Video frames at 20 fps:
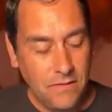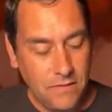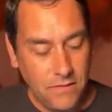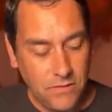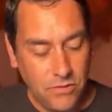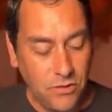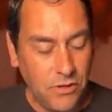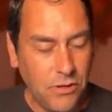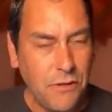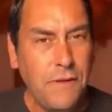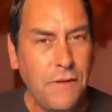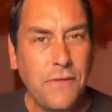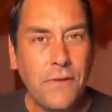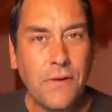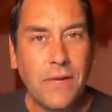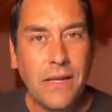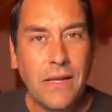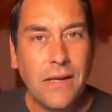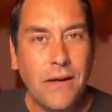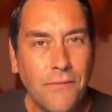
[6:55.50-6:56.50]
So do you think they're
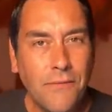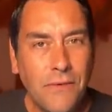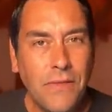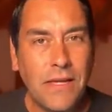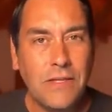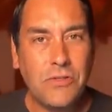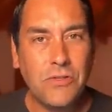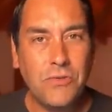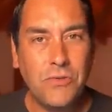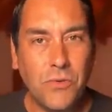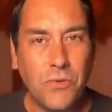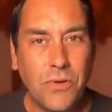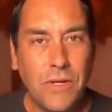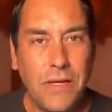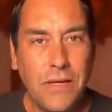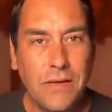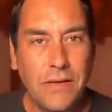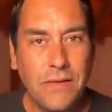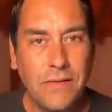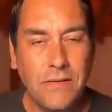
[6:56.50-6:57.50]
going to cover that
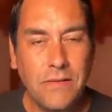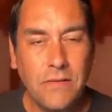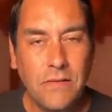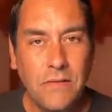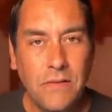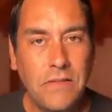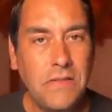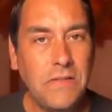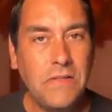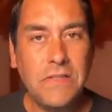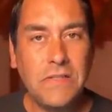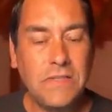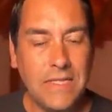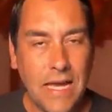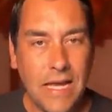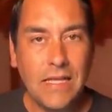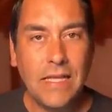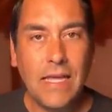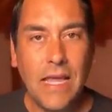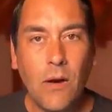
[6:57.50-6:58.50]
story? This is
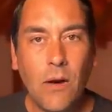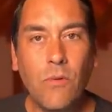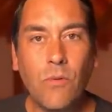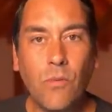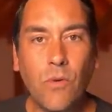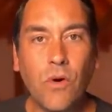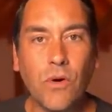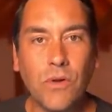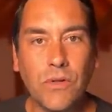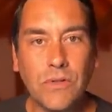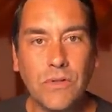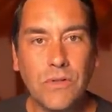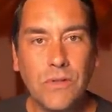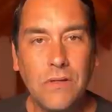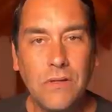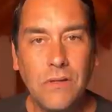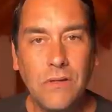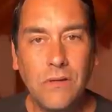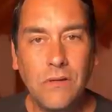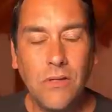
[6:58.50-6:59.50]
exactly how it works.
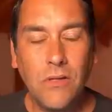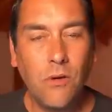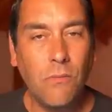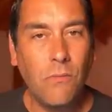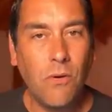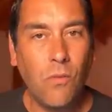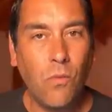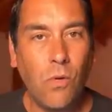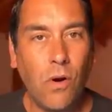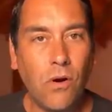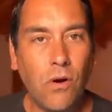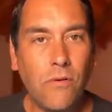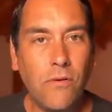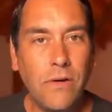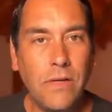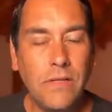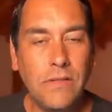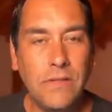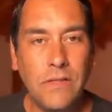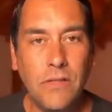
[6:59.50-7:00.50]
You know,
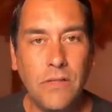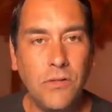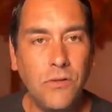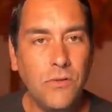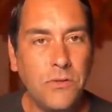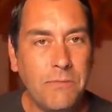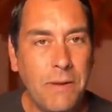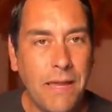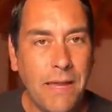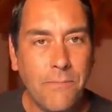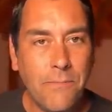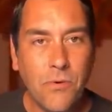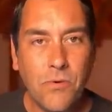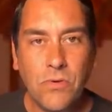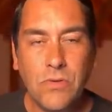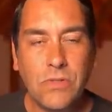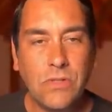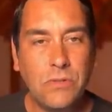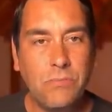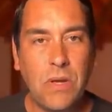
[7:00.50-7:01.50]
Walgreens and the
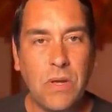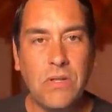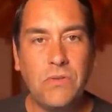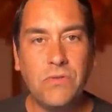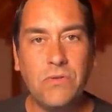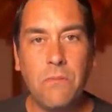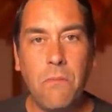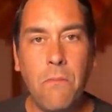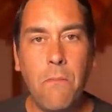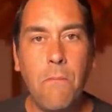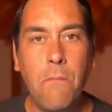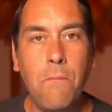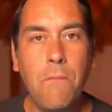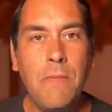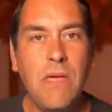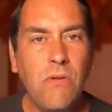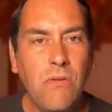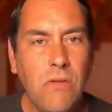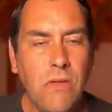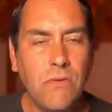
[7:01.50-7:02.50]
newspapers spends
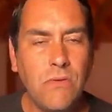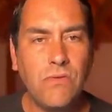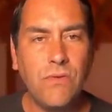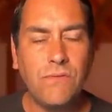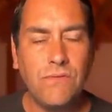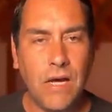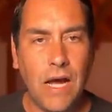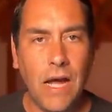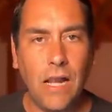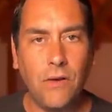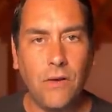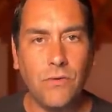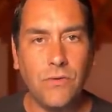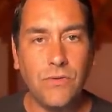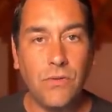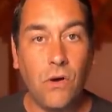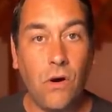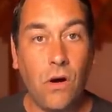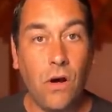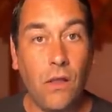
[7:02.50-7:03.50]
millions of
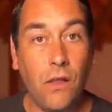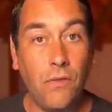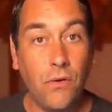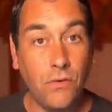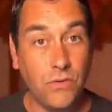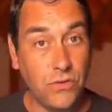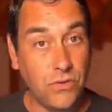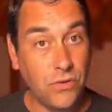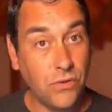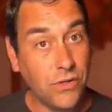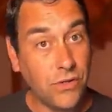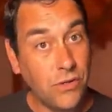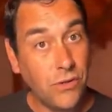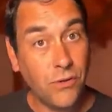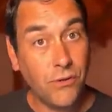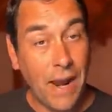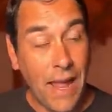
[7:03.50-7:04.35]
dollars on those circular